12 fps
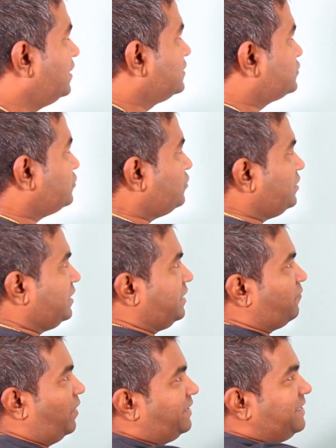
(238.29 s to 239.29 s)
So
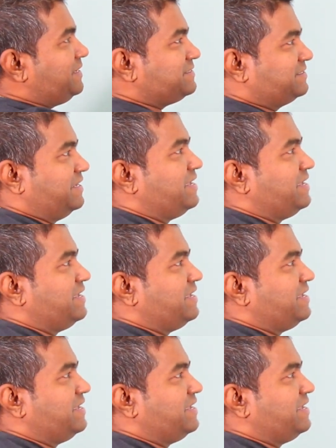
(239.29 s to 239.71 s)
what he's